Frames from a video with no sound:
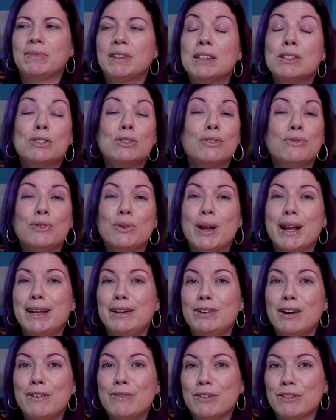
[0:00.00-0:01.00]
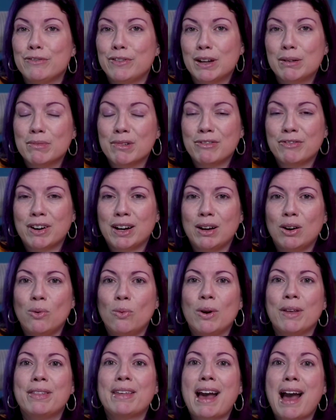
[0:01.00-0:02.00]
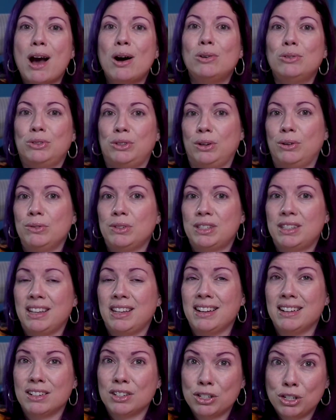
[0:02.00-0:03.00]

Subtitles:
So if you hand off your Figma file without those things